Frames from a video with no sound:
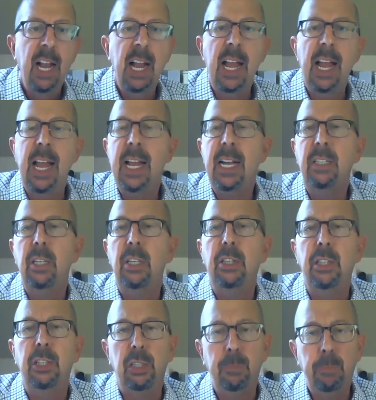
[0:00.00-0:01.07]
And
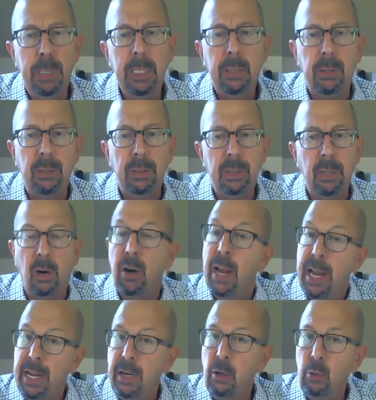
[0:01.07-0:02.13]
the speakers are
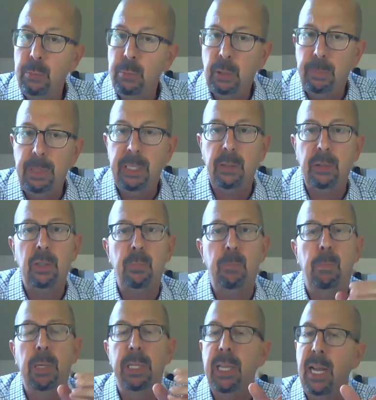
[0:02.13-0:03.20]
8-ohm speakers,
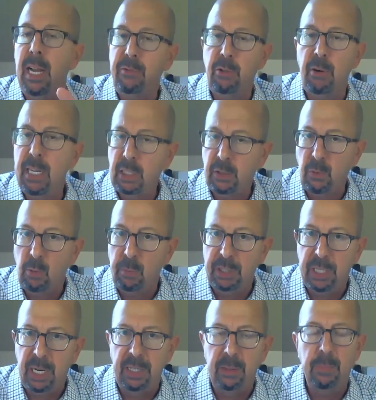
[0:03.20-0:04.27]
but they have transformers
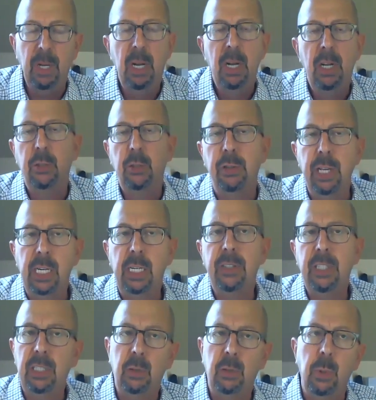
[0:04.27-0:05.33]
on them. So think of it
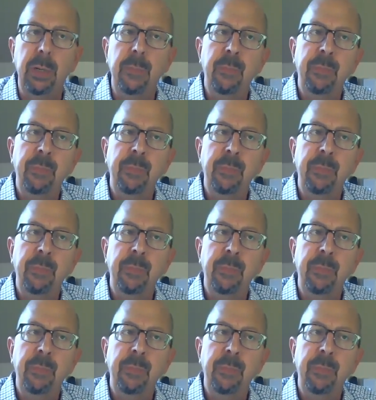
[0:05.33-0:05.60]
this way.